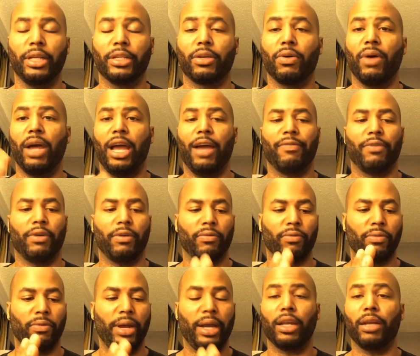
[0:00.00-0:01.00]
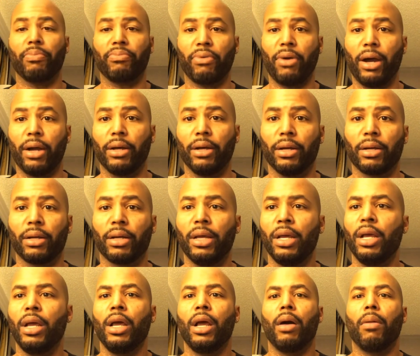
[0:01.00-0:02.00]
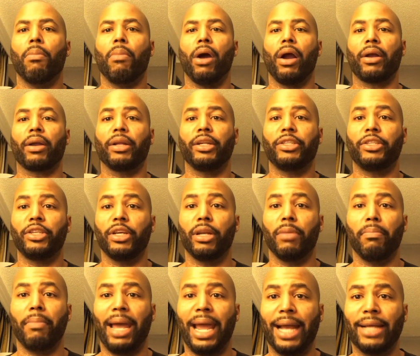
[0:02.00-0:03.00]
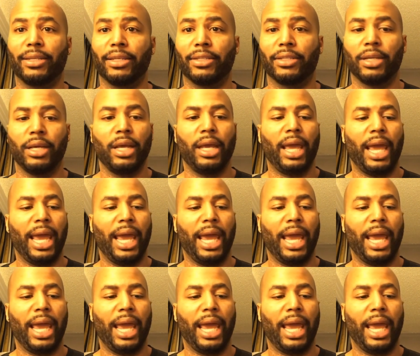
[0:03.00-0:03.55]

is gonna have a regular product marketed to the masses,